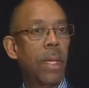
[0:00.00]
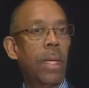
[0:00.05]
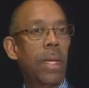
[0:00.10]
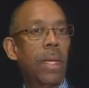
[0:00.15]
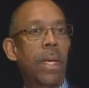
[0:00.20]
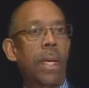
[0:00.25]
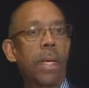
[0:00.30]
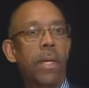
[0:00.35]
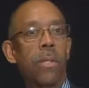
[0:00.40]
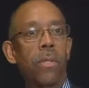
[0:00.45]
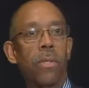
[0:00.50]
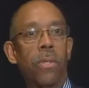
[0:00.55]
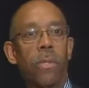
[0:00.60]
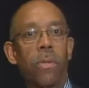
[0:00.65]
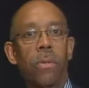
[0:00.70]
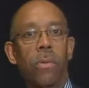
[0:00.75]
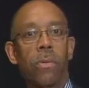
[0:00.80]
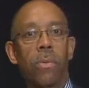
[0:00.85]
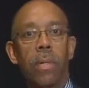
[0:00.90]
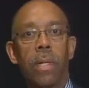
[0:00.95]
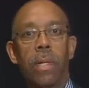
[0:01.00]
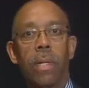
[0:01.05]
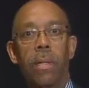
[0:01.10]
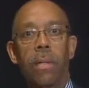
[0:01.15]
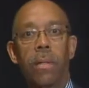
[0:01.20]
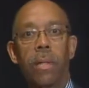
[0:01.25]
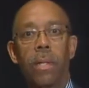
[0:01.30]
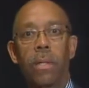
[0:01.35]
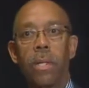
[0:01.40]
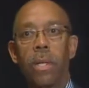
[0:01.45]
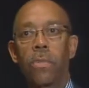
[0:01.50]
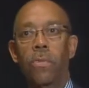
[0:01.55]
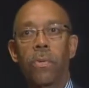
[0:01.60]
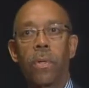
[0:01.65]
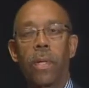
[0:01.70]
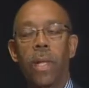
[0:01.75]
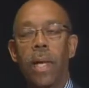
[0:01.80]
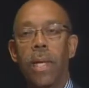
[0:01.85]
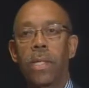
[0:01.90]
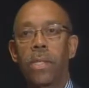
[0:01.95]
into uh, the
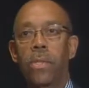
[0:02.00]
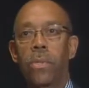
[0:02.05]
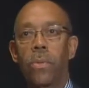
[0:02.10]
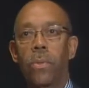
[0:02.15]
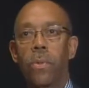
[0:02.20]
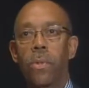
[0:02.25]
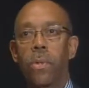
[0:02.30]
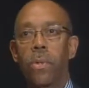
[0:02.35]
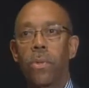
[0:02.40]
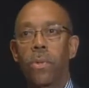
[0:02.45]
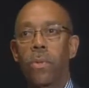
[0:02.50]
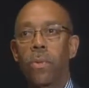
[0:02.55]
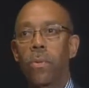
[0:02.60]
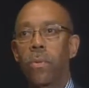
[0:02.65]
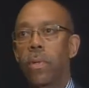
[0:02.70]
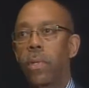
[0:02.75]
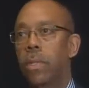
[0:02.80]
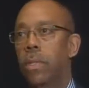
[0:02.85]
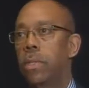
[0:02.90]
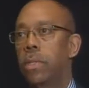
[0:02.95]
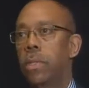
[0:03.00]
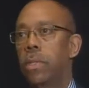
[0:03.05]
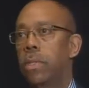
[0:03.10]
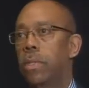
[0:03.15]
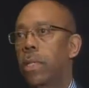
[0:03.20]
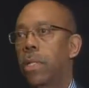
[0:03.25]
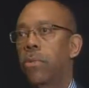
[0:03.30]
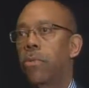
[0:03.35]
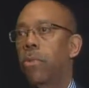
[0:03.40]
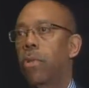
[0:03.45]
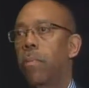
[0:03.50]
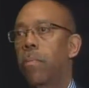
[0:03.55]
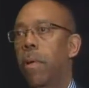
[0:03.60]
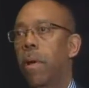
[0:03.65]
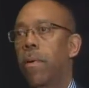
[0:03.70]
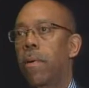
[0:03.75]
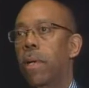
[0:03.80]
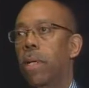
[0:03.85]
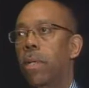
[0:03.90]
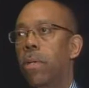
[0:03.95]
industrialized north or into Central
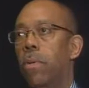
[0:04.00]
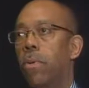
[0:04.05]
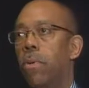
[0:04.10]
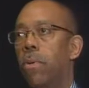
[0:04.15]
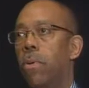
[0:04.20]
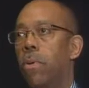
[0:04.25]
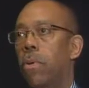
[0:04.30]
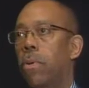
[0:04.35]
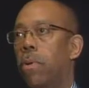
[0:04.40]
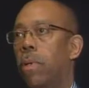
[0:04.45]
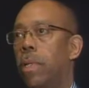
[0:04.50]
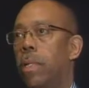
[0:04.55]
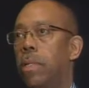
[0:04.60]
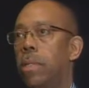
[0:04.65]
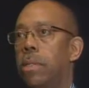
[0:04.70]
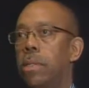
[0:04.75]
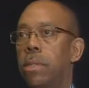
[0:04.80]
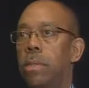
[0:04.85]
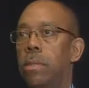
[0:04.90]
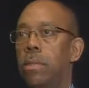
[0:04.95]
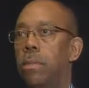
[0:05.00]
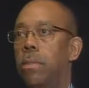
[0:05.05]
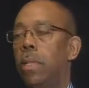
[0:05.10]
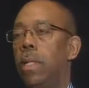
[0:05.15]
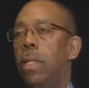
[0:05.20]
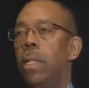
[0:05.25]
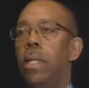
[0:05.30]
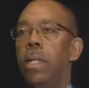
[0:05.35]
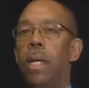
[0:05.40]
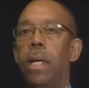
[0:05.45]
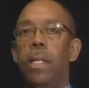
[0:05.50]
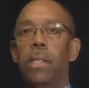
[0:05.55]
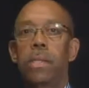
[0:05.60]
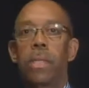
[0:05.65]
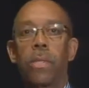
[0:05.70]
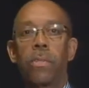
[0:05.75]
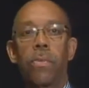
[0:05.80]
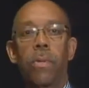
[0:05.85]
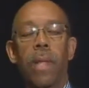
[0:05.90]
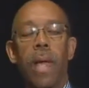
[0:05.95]
America or into uh,
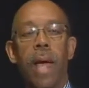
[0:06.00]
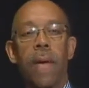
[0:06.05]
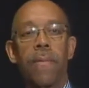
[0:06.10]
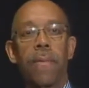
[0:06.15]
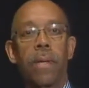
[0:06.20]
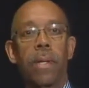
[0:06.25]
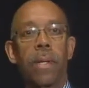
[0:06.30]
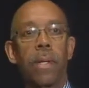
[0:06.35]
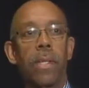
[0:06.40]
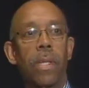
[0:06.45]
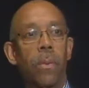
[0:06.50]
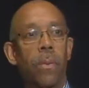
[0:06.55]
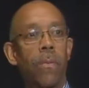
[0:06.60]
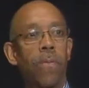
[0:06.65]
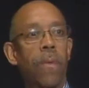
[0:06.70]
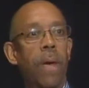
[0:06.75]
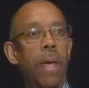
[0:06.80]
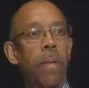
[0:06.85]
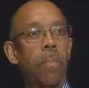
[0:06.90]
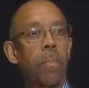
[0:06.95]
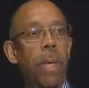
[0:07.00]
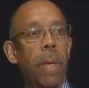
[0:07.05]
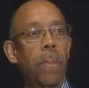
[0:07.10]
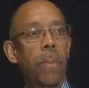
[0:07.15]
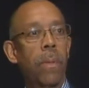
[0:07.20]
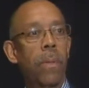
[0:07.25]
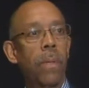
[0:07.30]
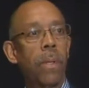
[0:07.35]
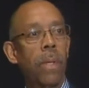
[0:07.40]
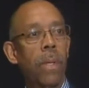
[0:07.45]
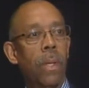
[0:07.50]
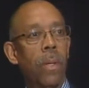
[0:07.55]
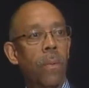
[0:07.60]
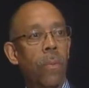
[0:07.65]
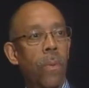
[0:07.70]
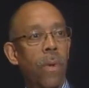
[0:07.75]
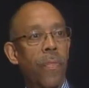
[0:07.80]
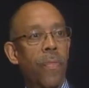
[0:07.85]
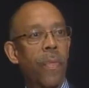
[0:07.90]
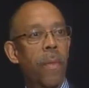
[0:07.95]
Central Africa, you would find people
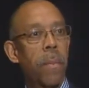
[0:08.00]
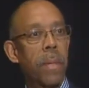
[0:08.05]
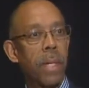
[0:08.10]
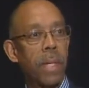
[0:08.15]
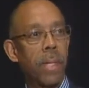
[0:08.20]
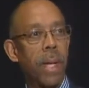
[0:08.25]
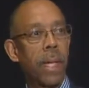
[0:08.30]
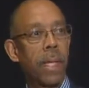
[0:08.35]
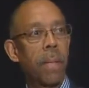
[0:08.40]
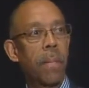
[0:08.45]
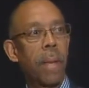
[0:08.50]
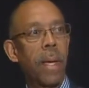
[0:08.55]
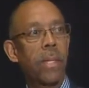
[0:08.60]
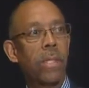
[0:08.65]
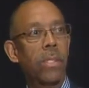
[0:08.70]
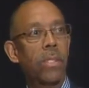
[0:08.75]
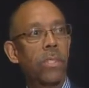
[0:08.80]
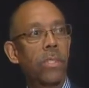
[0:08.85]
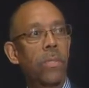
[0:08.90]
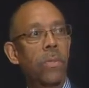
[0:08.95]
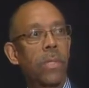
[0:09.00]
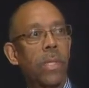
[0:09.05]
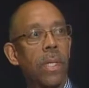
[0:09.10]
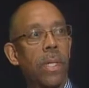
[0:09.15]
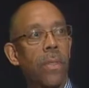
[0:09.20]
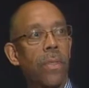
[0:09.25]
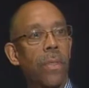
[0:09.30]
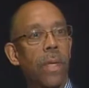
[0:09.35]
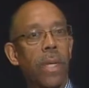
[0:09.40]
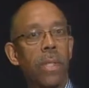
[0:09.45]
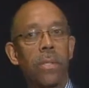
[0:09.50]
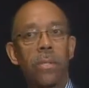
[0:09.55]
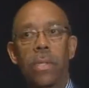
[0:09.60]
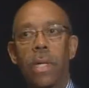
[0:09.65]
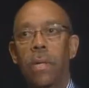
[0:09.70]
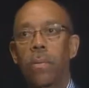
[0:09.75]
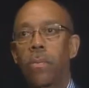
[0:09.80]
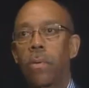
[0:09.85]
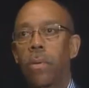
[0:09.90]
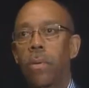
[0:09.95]
with them on a daily basis using things
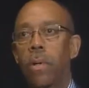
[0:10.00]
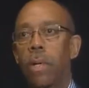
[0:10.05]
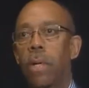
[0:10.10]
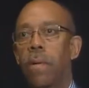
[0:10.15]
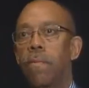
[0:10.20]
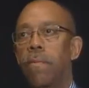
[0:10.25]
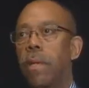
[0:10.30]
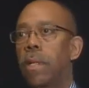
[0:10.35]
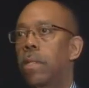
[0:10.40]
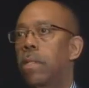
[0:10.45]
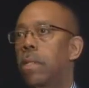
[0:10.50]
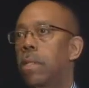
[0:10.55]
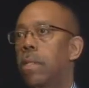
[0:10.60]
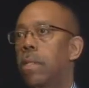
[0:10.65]
that were invented